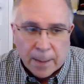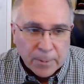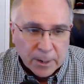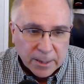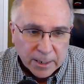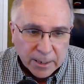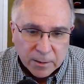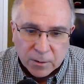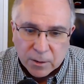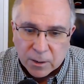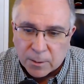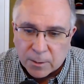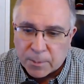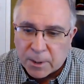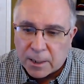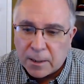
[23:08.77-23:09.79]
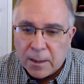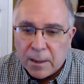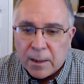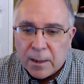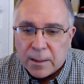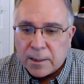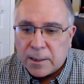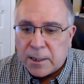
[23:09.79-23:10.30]
I think it's going to be
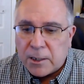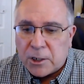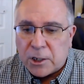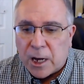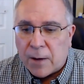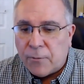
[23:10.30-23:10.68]
the DJI